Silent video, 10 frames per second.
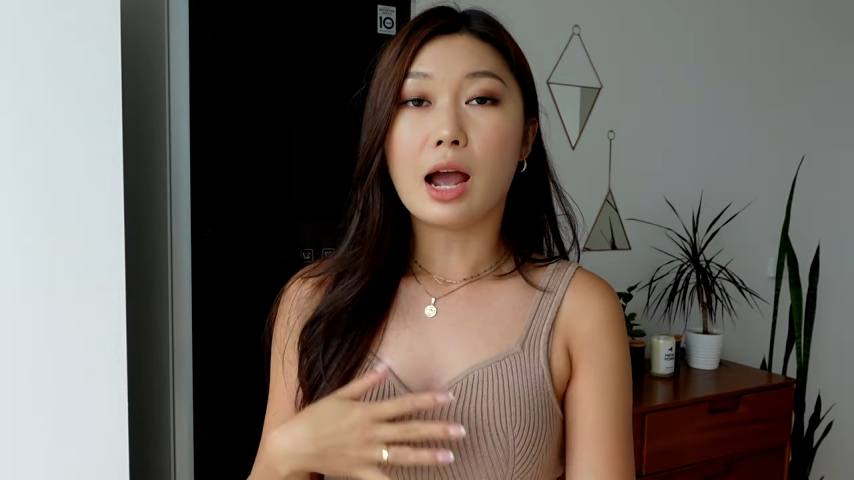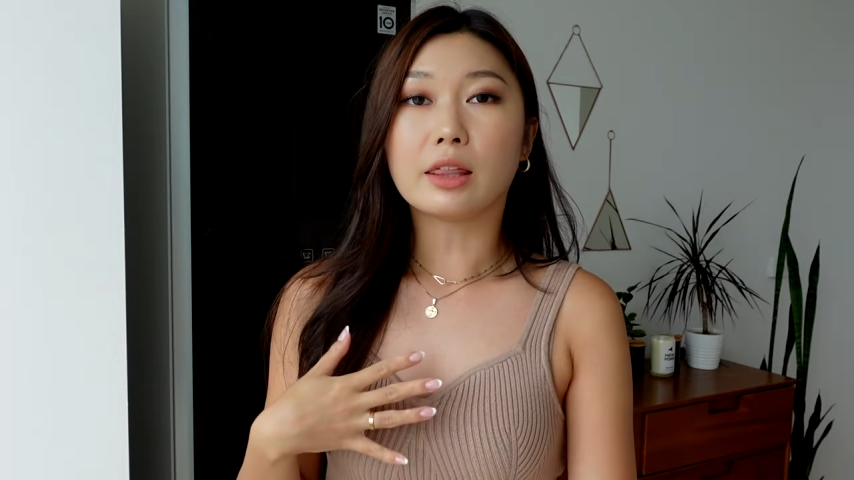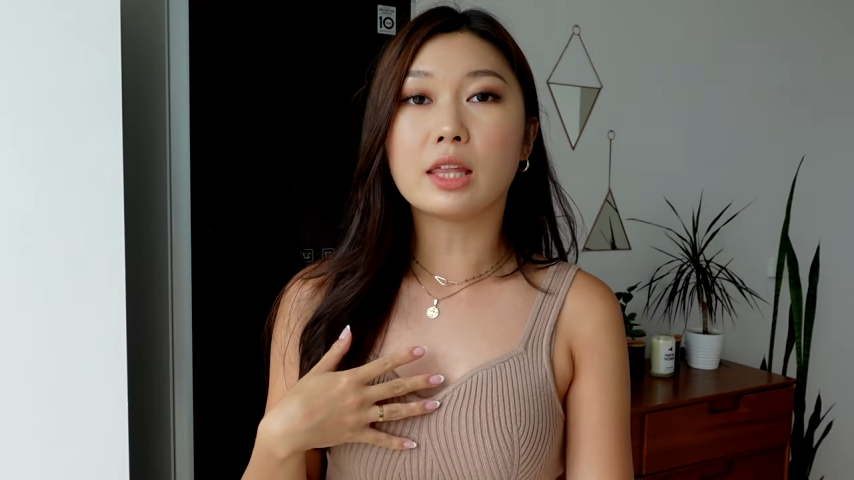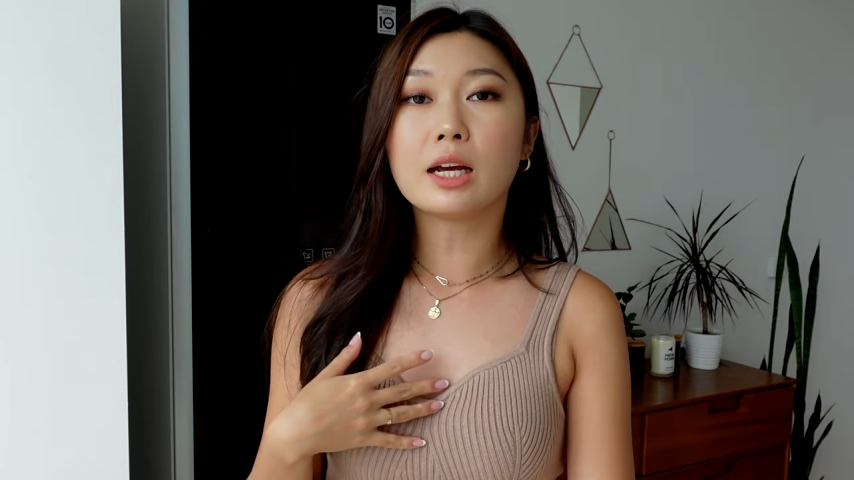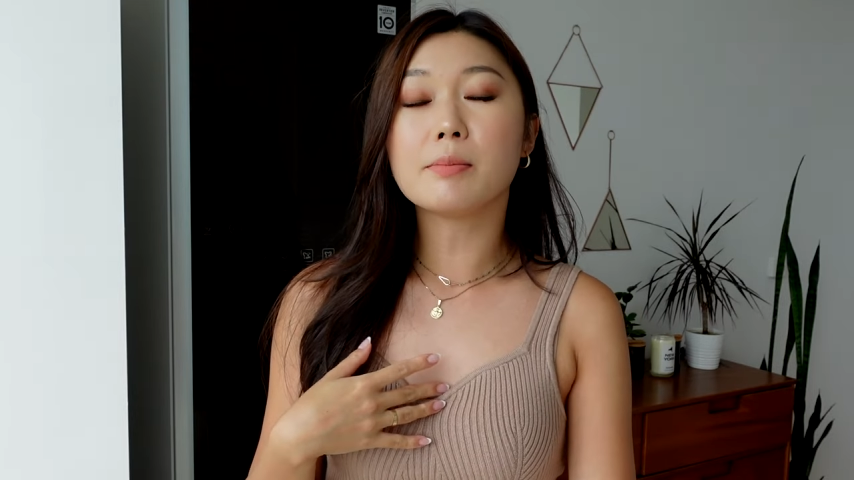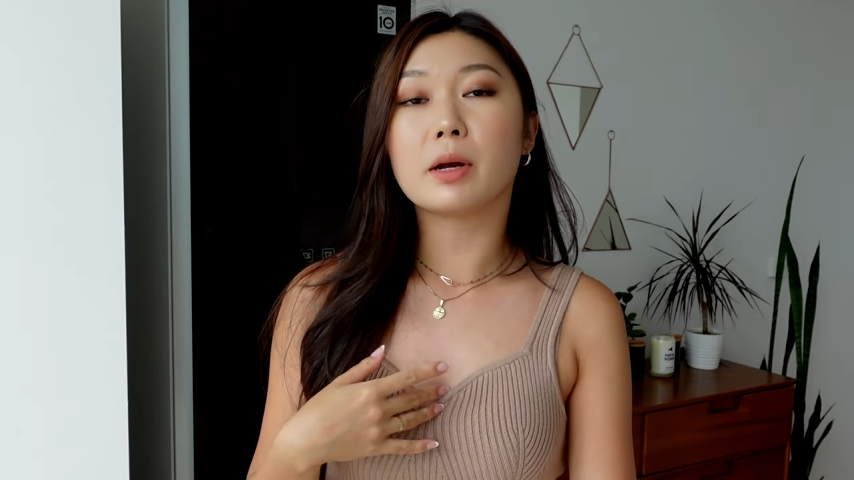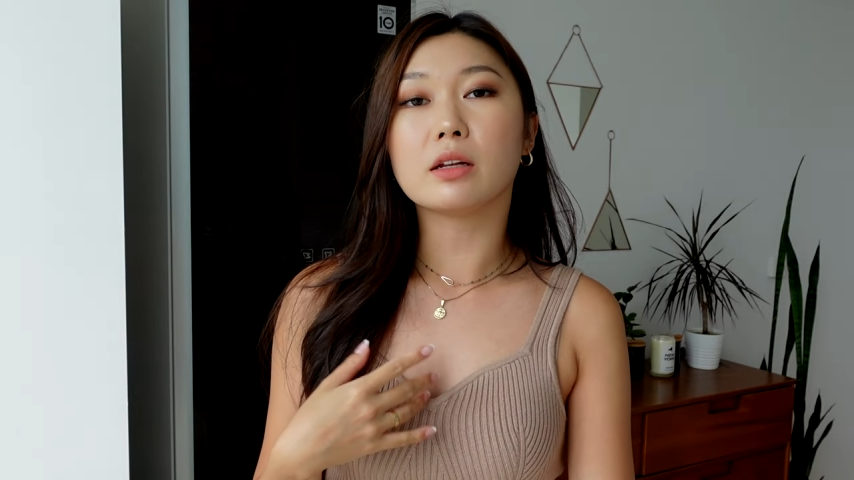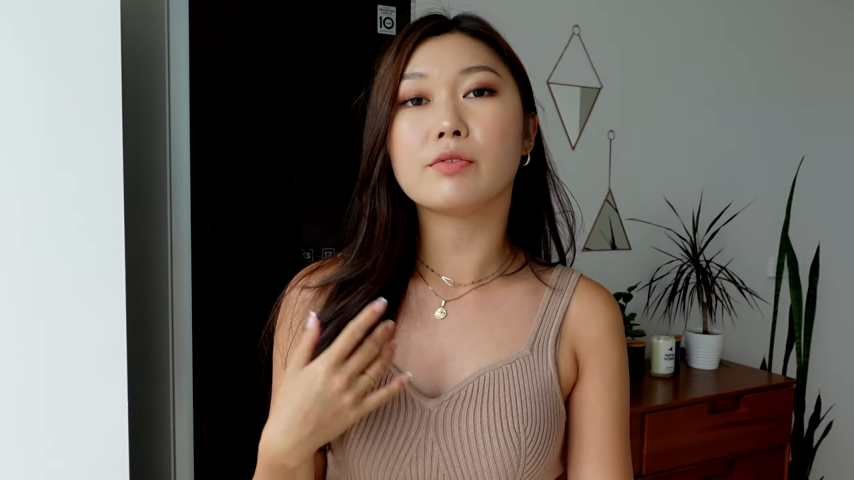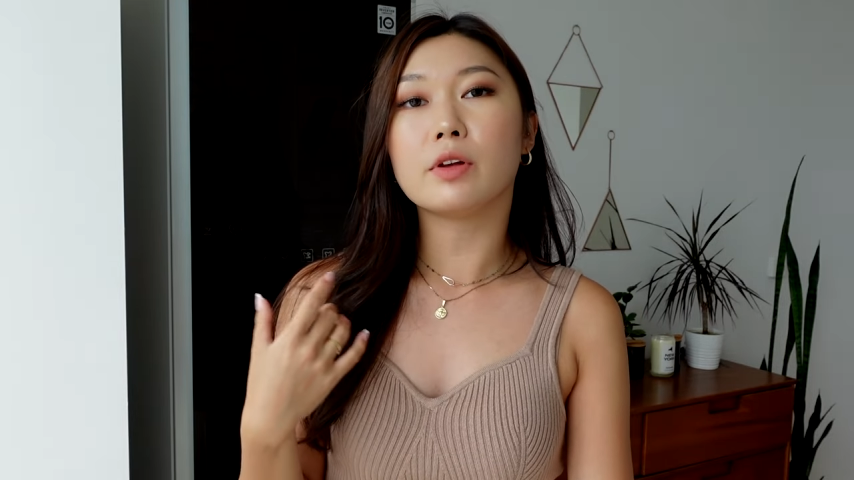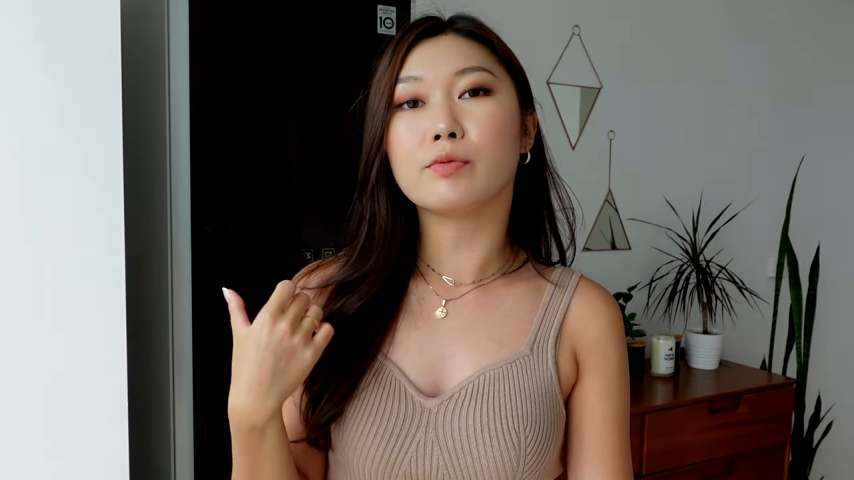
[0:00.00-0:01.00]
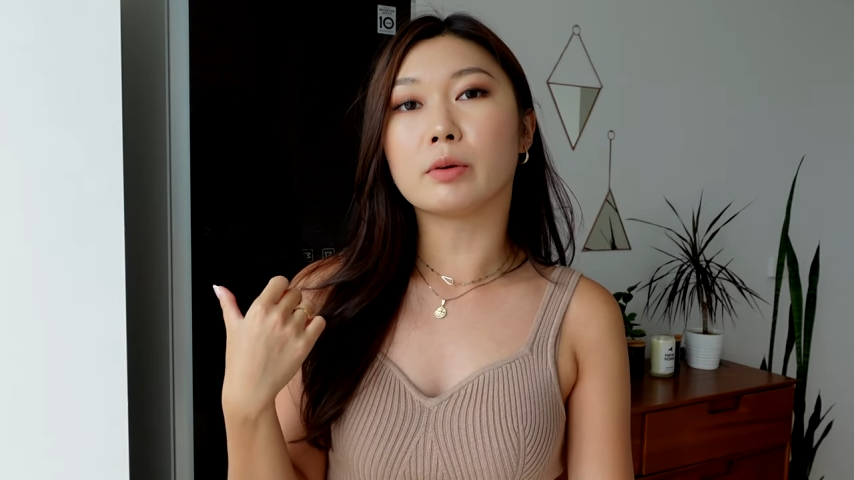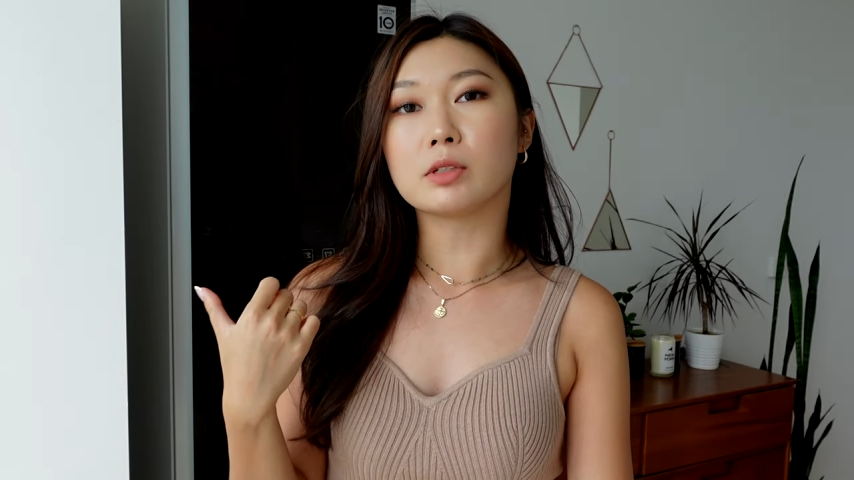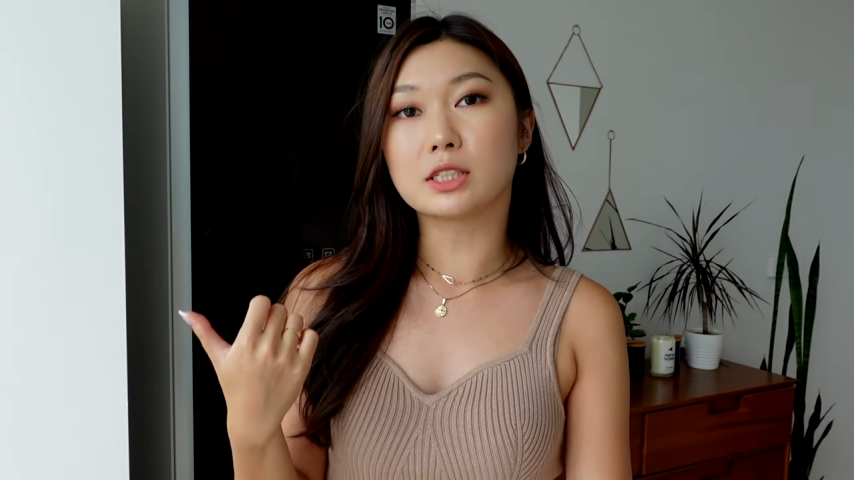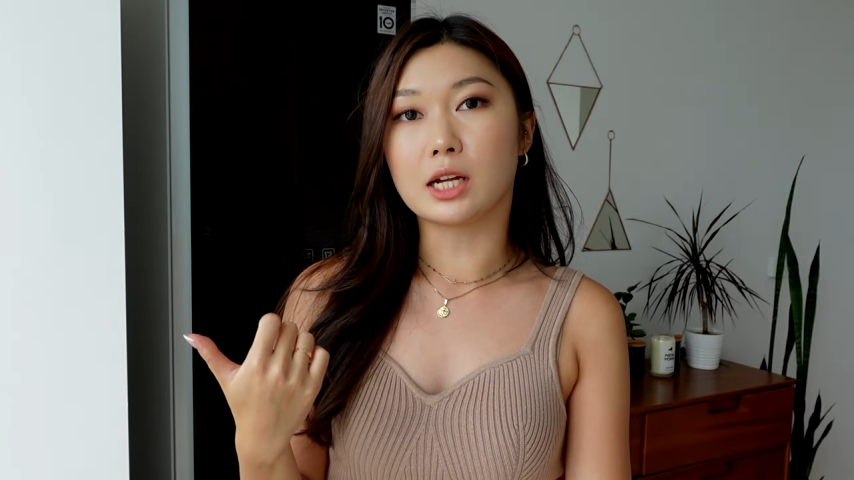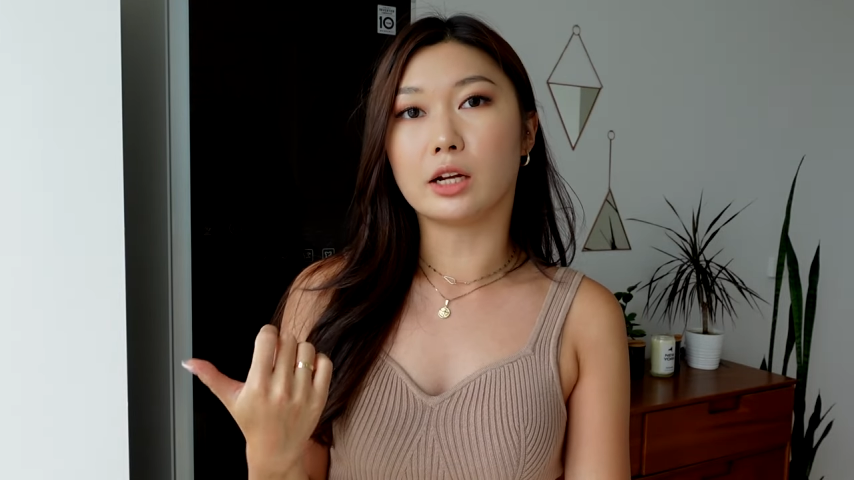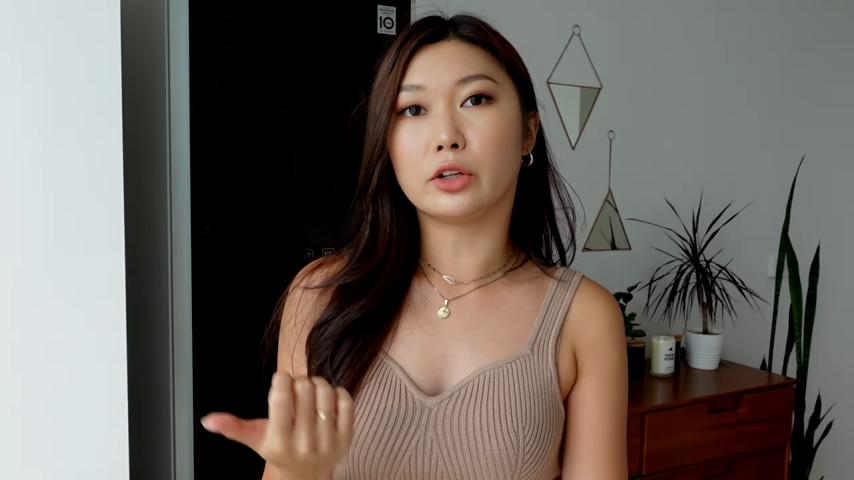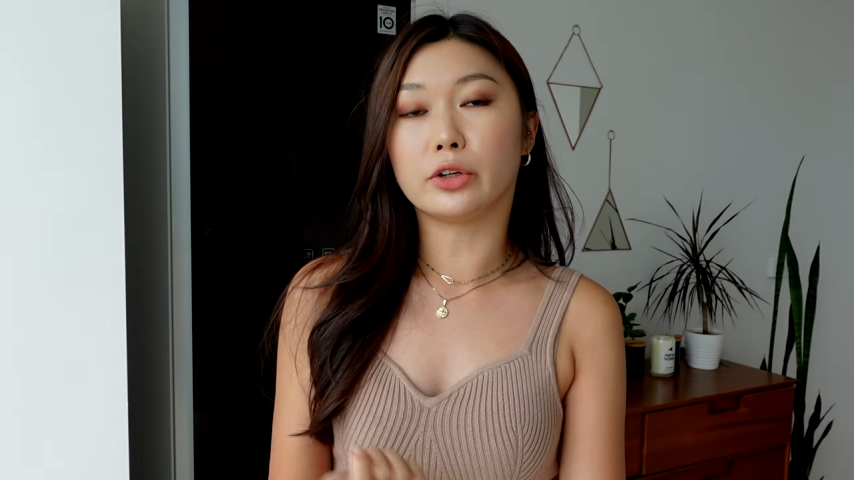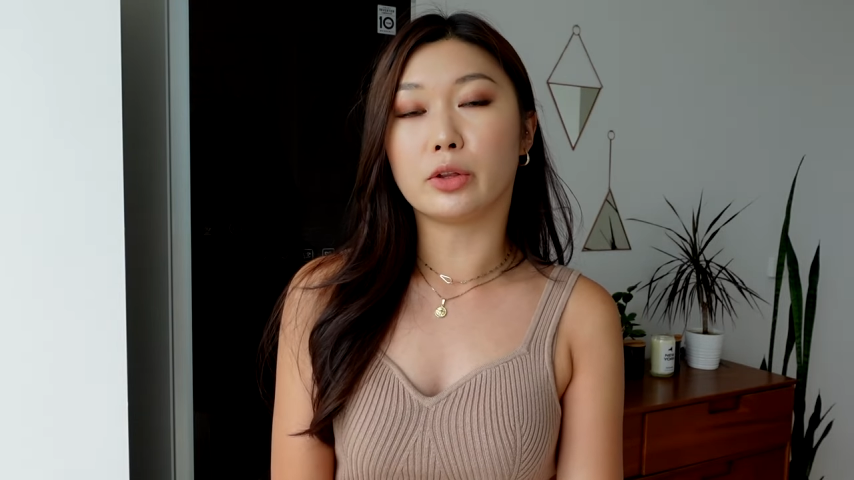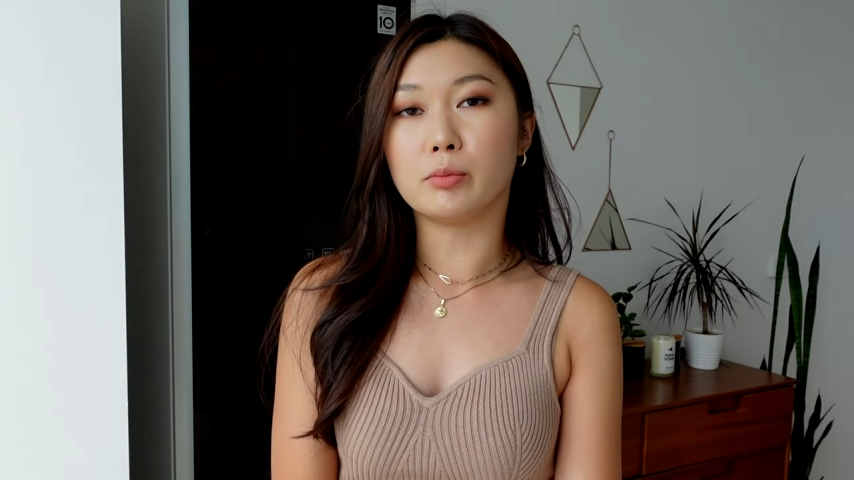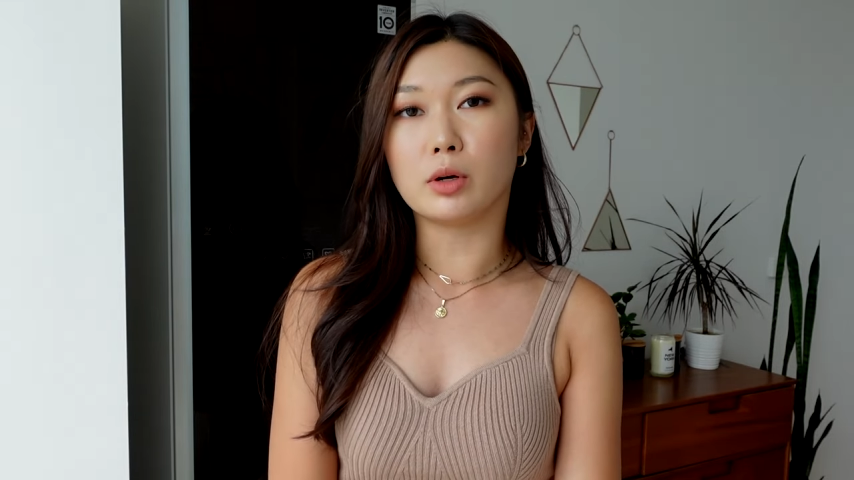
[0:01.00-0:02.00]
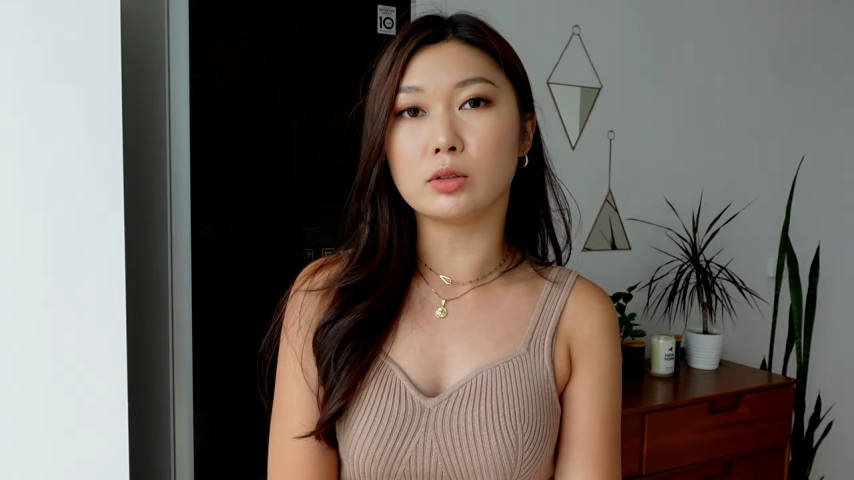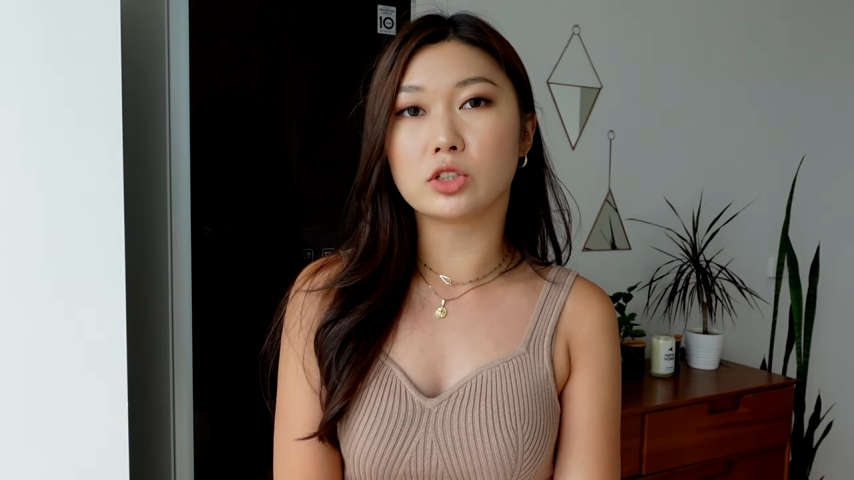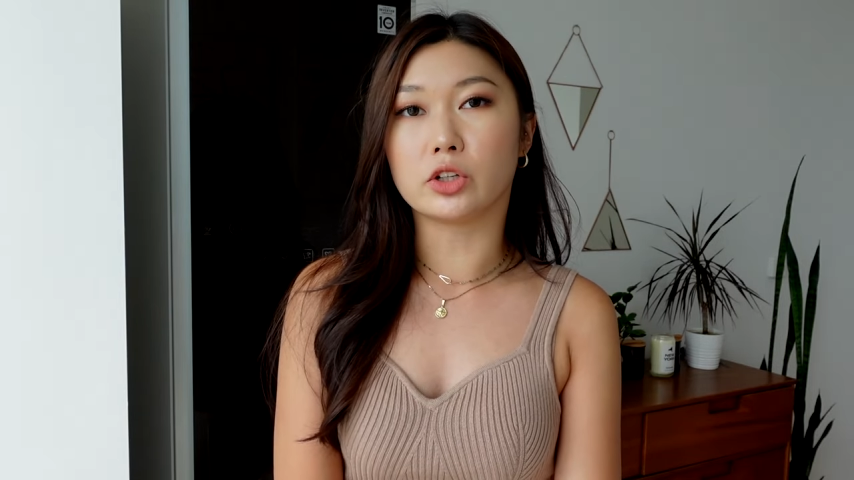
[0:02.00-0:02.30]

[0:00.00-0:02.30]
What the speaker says: I think I benefit from the styler the most